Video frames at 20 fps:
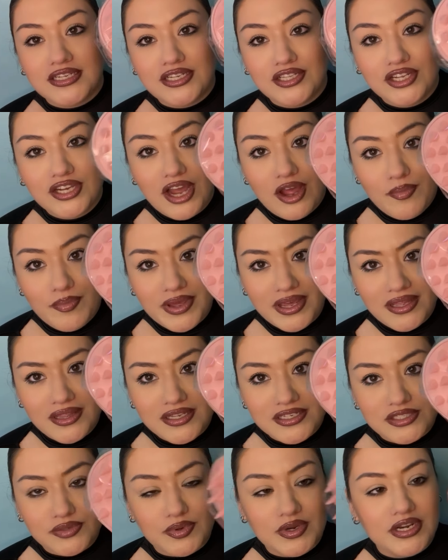Look how big
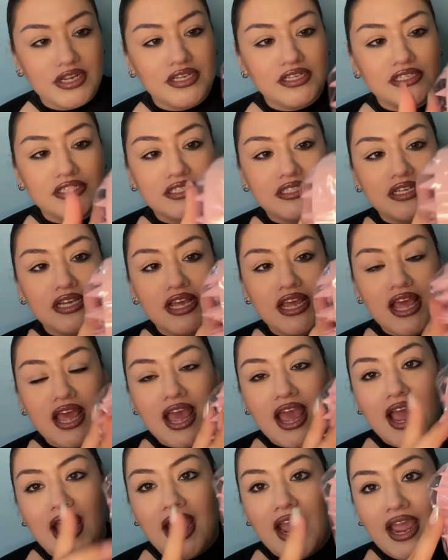this one is,
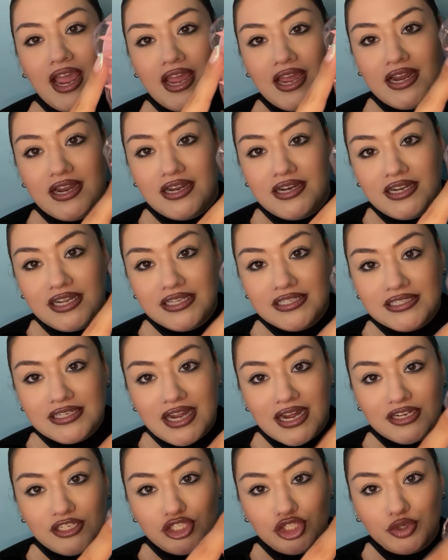and it's
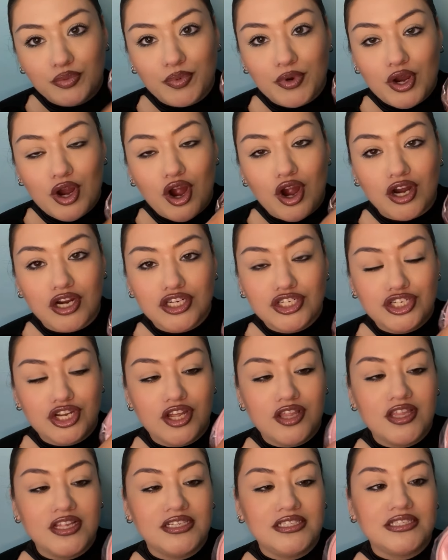not super harsh on
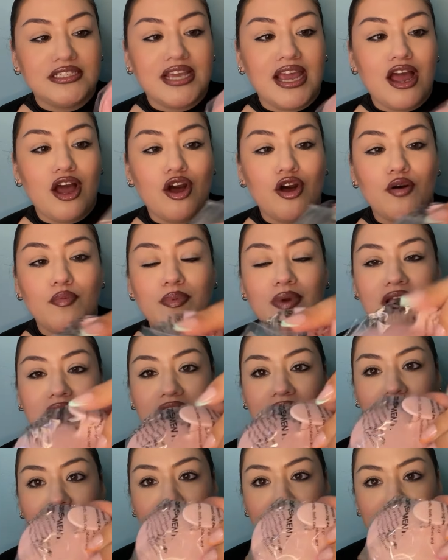the scalp, and it
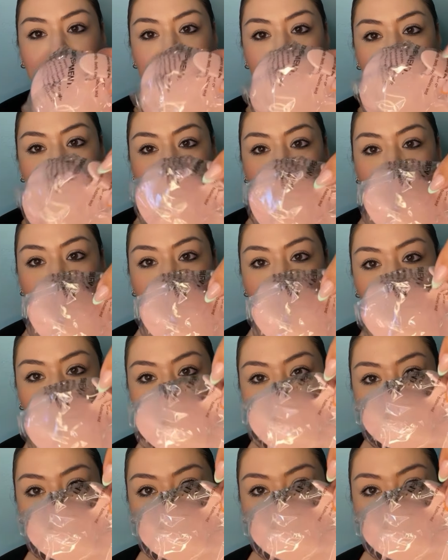has a little,